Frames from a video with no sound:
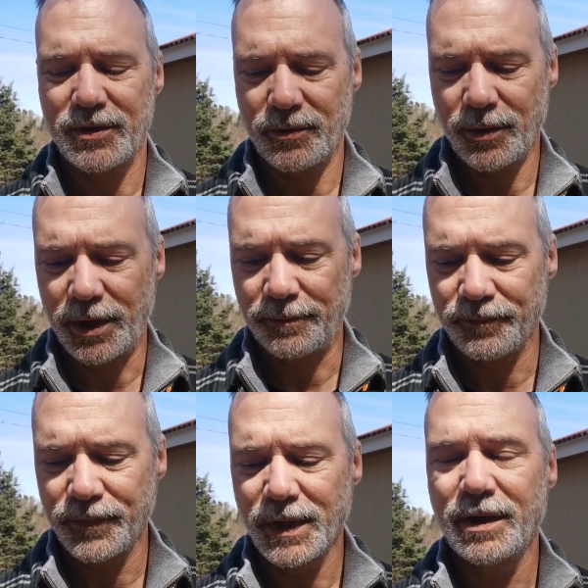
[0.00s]
things are running.
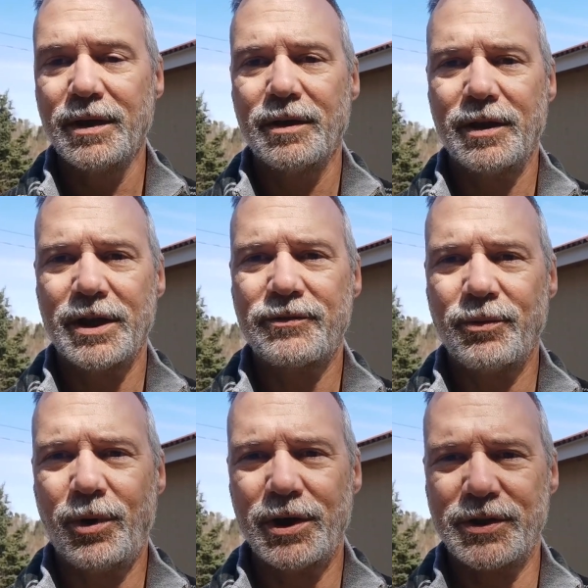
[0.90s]
Thanks
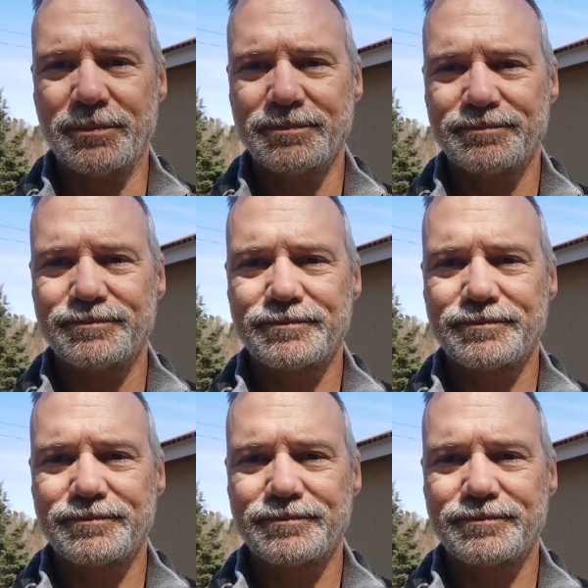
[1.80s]
for watching.